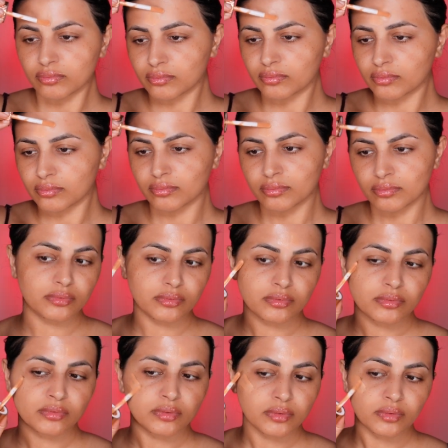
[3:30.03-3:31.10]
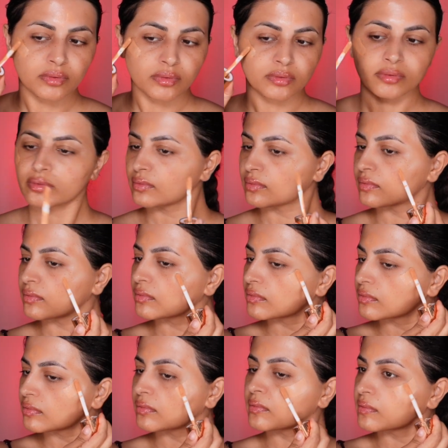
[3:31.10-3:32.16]
I'm going to apply Charlotte
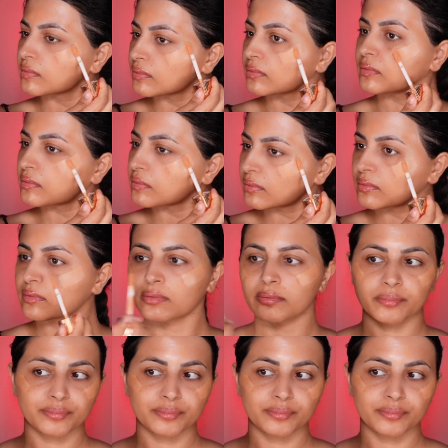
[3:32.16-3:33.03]
Tilbury Flawless Filter